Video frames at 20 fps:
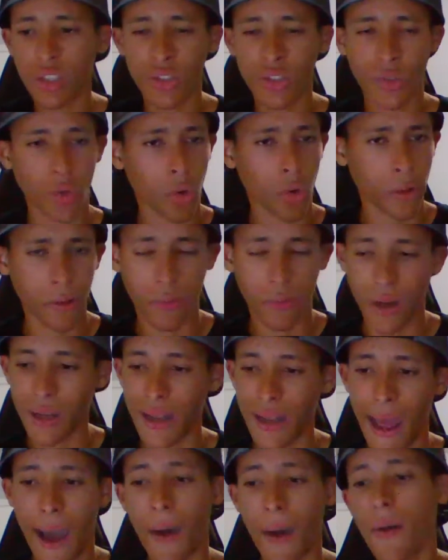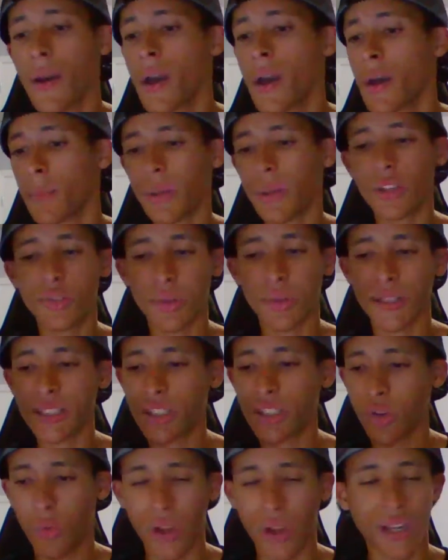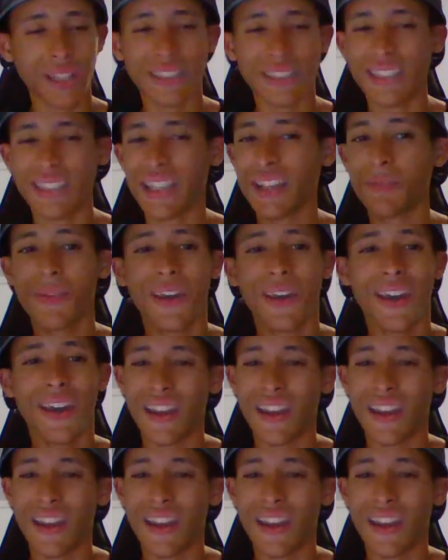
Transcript: story right now between Serena Deeb